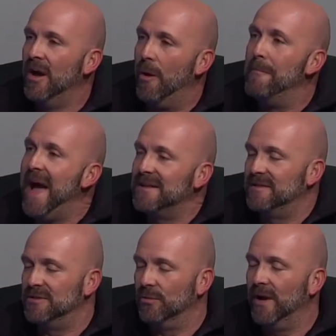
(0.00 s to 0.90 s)
bad
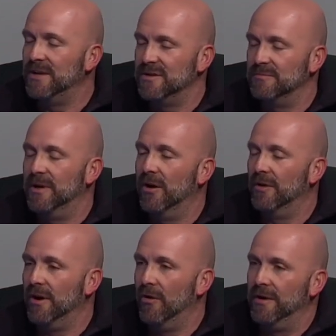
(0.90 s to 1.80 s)
situations, but
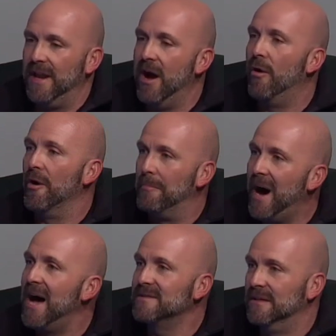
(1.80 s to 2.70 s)
now on a
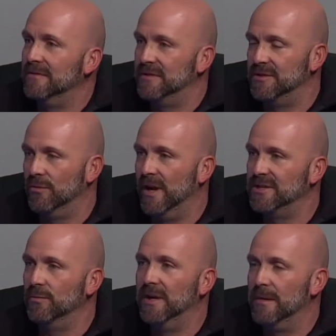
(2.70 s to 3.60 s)
positive
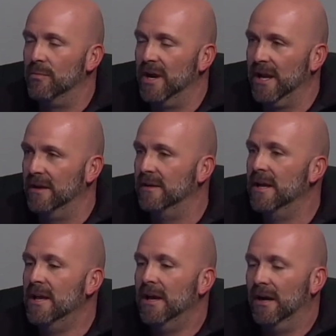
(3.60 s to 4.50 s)
situation, we can bring in
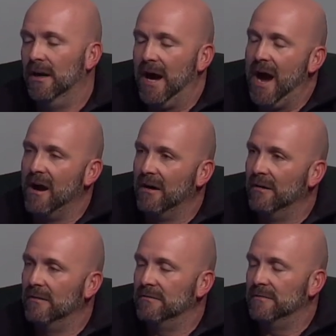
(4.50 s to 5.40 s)
our
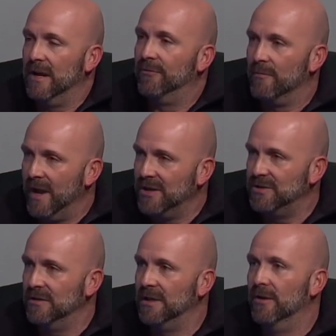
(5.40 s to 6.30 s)

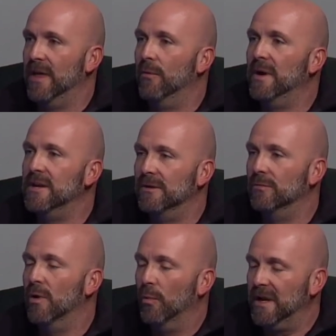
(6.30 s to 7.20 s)
information, you know, that we do,
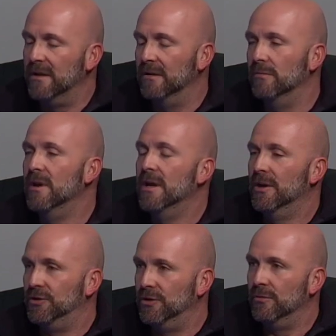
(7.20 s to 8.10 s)
what we do
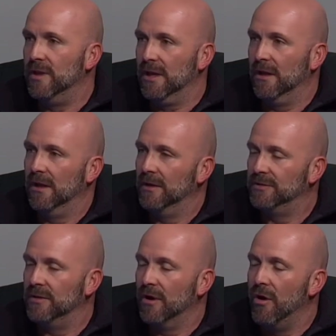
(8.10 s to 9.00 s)
to
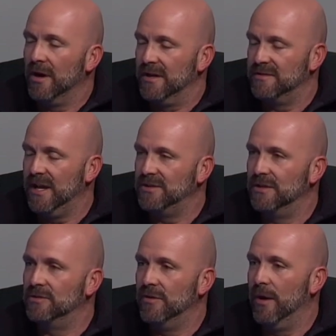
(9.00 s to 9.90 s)
the
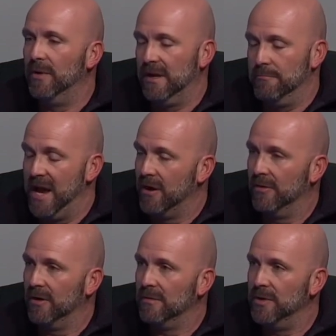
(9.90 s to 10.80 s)
organization so that we can better
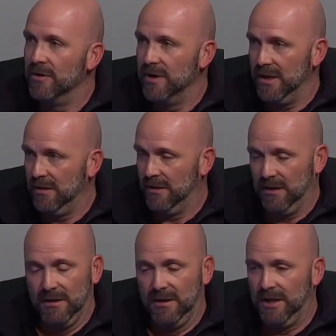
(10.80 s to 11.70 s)
the community,
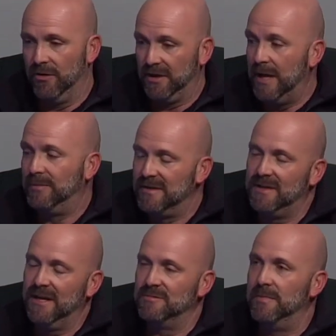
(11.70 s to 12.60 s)
you know, and keep these
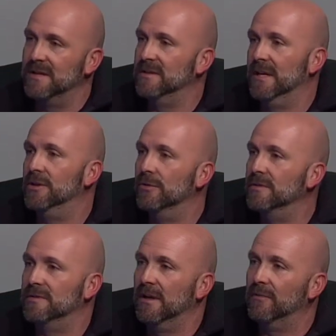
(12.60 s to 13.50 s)
kids busy and
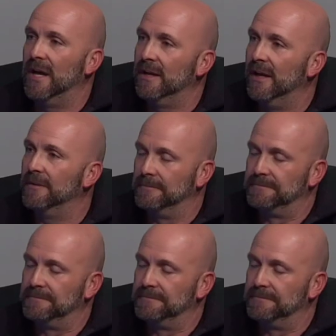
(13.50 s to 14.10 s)
doing stuff like that.